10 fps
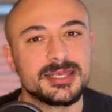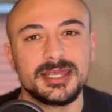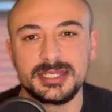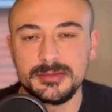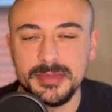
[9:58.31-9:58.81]
and
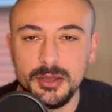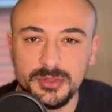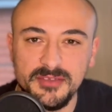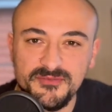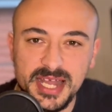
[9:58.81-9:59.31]
some healthy
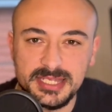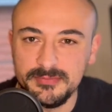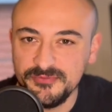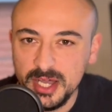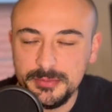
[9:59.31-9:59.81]
fats and
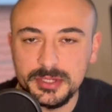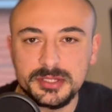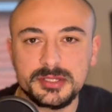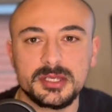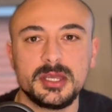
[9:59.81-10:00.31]
fibers,